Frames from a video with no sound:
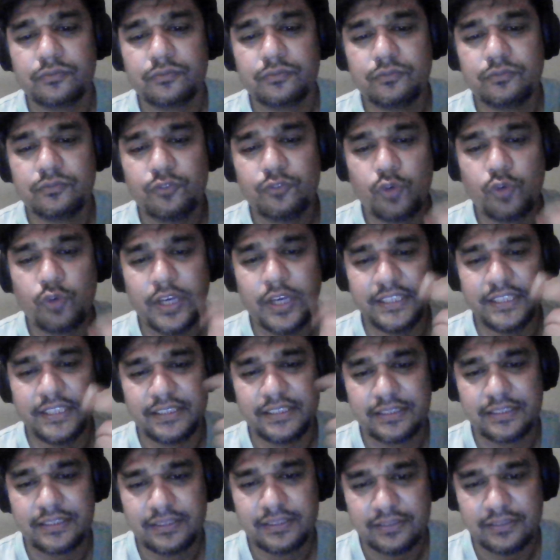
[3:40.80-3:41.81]

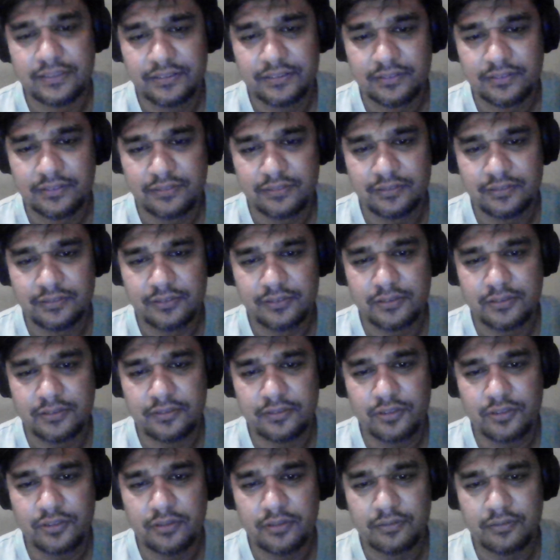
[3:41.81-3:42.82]
voice
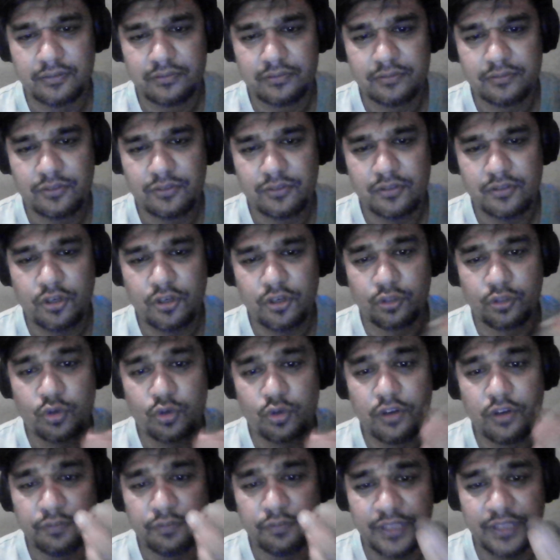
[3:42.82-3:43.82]
or
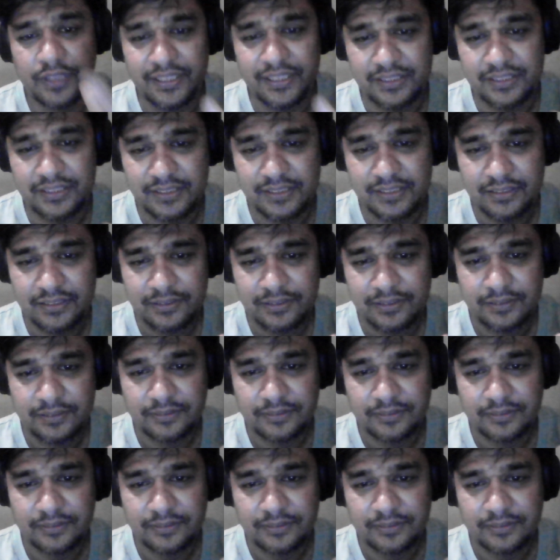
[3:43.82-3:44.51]
confidence.